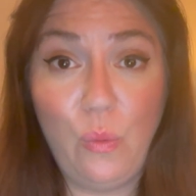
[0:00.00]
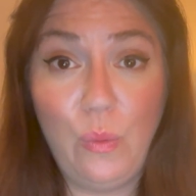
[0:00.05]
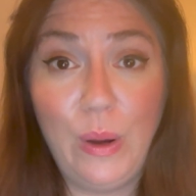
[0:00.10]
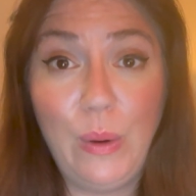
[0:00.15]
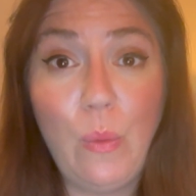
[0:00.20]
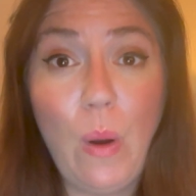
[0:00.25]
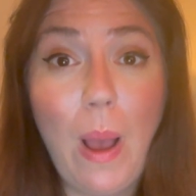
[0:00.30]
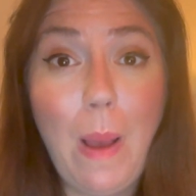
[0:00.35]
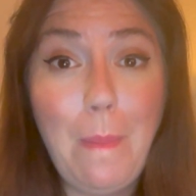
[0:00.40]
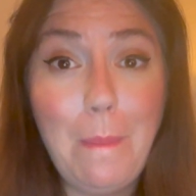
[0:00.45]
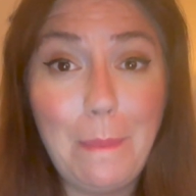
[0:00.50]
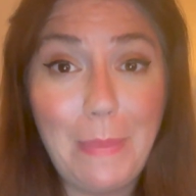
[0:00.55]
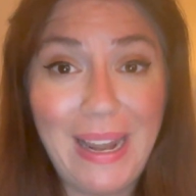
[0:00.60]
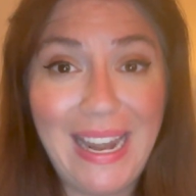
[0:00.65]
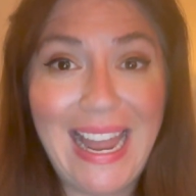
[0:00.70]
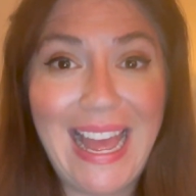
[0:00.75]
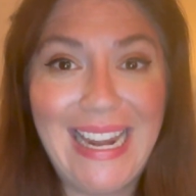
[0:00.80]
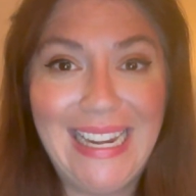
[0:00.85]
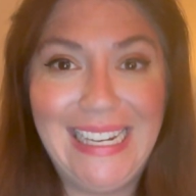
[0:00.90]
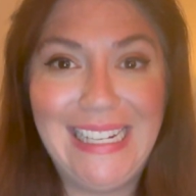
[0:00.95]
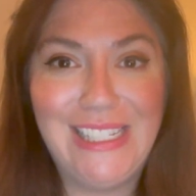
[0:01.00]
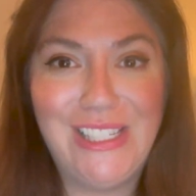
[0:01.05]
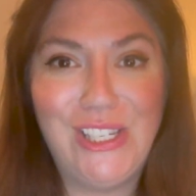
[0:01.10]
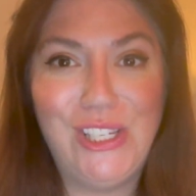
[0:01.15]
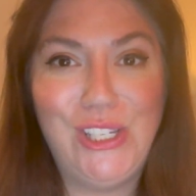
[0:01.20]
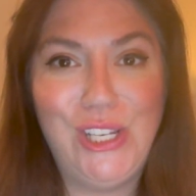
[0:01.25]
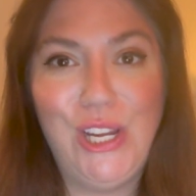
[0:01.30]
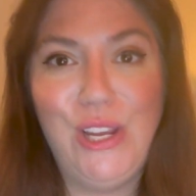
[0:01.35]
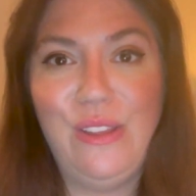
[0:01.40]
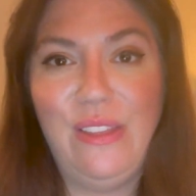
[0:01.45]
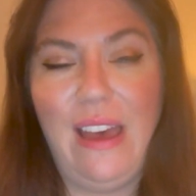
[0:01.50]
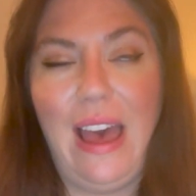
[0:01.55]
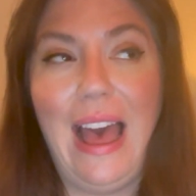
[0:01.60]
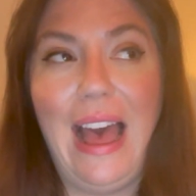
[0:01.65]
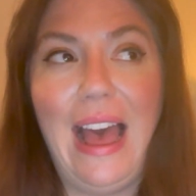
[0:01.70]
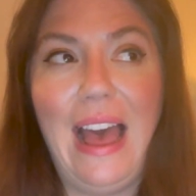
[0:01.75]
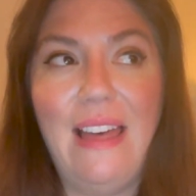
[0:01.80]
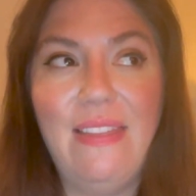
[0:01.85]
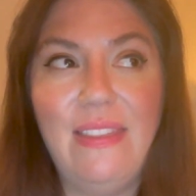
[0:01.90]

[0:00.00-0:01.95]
We weren't planning to do that.